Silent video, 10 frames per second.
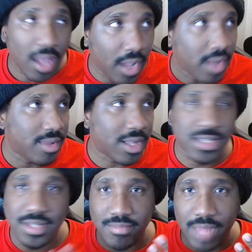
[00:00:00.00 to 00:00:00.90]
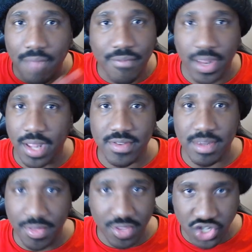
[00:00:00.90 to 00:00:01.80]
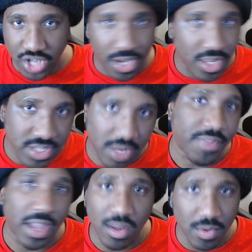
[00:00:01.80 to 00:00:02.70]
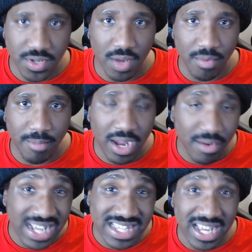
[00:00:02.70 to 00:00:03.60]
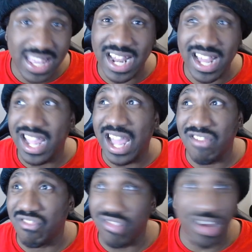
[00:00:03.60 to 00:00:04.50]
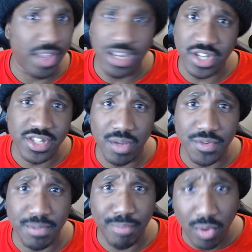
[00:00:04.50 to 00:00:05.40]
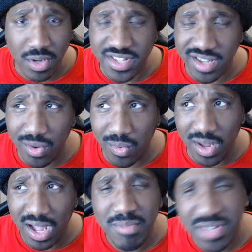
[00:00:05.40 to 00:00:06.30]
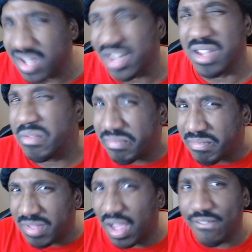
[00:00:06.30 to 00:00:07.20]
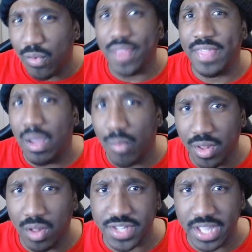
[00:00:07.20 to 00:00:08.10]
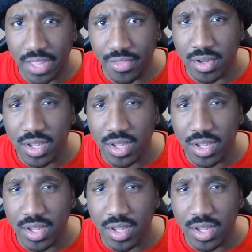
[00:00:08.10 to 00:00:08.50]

And let's not forget some of the shady stuff that goes on from iRacing that I really just don't support. So I'm just going to avoid that one altogether.